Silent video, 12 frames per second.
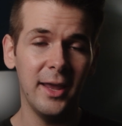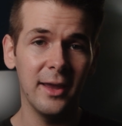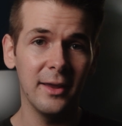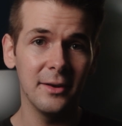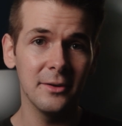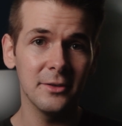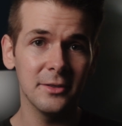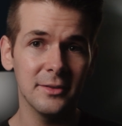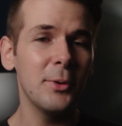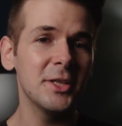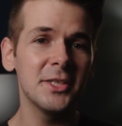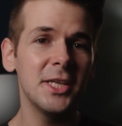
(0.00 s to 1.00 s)
and I
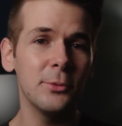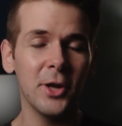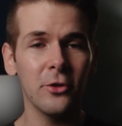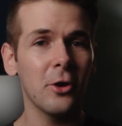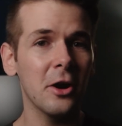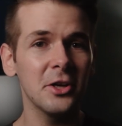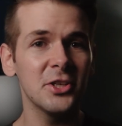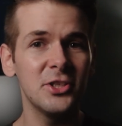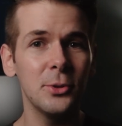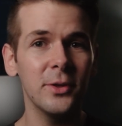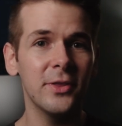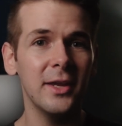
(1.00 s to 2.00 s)
can't wait to see what other artists
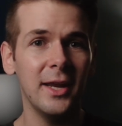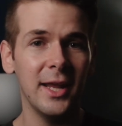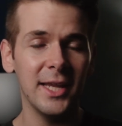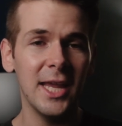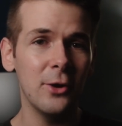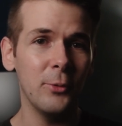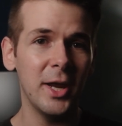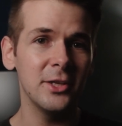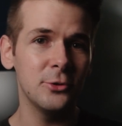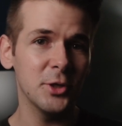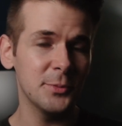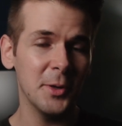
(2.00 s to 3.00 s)
do with it, and I can't
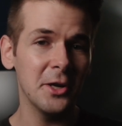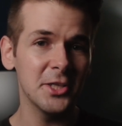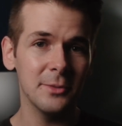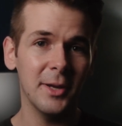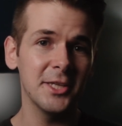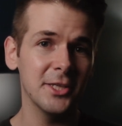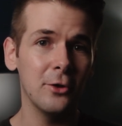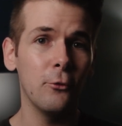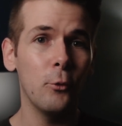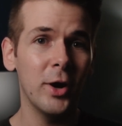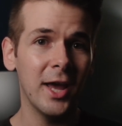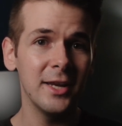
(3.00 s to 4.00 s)
wait to experience it
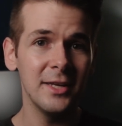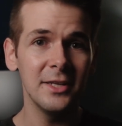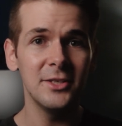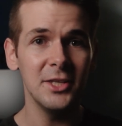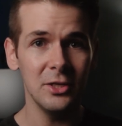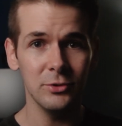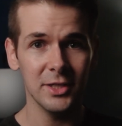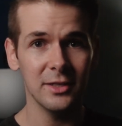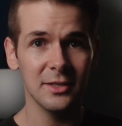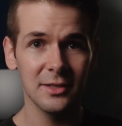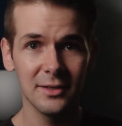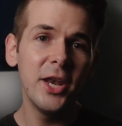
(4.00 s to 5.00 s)
myself when I need to use
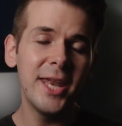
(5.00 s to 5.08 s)
it.